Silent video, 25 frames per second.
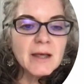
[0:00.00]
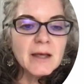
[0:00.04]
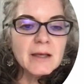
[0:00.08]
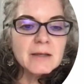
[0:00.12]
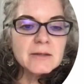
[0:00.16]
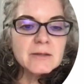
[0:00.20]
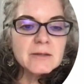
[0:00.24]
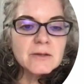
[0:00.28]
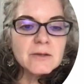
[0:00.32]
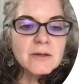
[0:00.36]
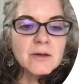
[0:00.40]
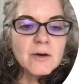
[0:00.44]

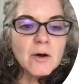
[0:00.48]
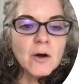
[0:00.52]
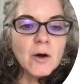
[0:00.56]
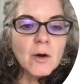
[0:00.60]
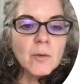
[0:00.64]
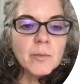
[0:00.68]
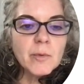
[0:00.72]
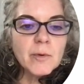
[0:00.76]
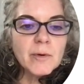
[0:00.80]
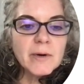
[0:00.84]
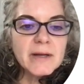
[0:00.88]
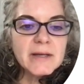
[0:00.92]
So the
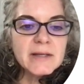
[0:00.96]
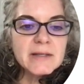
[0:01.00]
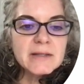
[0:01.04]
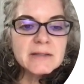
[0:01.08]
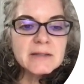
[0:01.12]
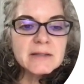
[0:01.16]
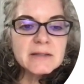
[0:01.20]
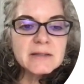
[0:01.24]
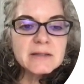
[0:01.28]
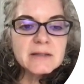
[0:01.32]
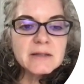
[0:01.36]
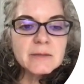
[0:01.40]
operating
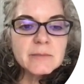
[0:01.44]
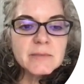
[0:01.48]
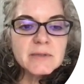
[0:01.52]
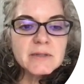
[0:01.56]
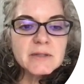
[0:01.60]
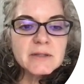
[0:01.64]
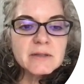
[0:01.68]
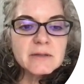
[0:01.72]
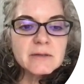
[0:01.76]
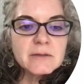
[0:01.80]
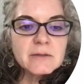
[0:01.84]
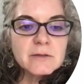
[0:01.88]
system is
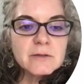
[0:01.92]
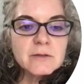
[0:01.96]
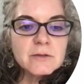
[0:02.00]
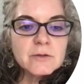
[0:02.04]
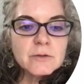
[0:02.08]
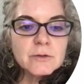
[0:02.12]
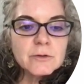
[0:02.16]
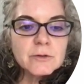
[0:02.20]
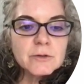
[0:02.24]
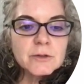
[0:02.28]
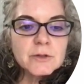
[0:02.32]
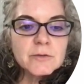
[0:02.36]
going to
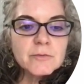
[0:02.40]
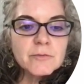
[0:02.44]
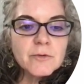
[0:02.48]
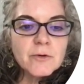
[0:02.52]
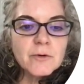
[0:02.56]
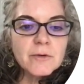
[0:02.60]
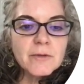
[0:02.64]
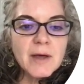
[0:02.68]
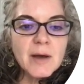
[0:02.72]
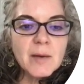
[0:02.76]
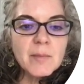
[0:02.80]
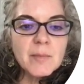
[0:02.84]
search
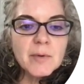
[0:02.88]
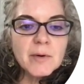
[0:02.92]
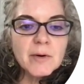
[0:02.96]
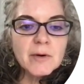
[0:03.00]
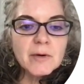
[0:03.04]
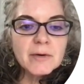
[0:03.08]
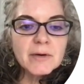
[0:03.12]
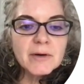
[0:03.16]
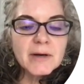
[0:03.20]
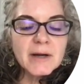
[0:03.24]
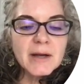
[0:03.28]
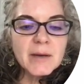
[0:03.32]
for that
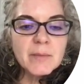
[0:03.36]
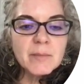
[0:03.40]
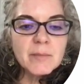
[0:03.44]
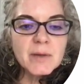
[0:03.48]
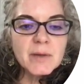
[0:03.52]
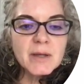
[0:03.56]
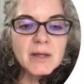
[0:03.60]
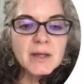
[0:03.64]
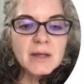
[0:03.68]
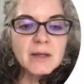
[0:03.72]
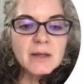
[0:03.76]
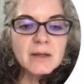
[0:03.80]
program
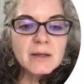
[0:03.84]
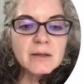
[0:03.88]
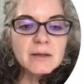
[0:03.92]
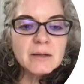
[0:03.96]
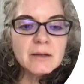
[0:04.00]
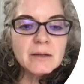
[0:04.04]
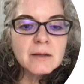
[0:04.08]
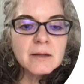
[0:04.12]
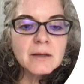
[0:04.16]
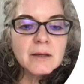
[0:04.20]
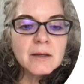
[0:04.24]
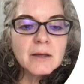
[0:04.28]

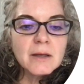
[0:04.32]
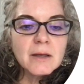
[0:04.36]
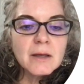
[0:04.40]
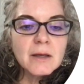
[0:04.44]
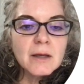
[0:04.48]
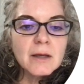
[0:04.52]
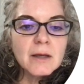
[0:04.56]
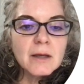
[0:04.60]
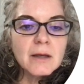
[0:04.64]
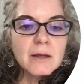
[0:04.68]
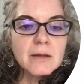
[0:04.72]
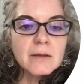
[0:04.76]
in
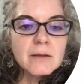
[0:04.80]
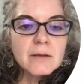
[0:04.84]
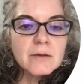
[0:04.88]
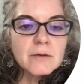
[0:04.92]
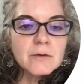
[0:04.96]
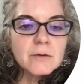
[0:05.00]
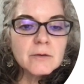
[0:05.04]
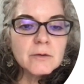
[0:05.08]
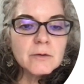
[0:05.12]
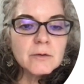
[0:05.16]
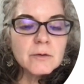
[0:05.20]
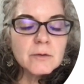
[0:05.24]

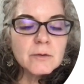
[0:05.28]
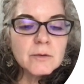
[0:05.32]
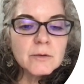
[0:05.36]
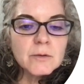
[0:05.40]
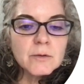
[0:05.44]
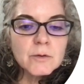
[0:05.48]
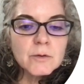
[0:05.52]
the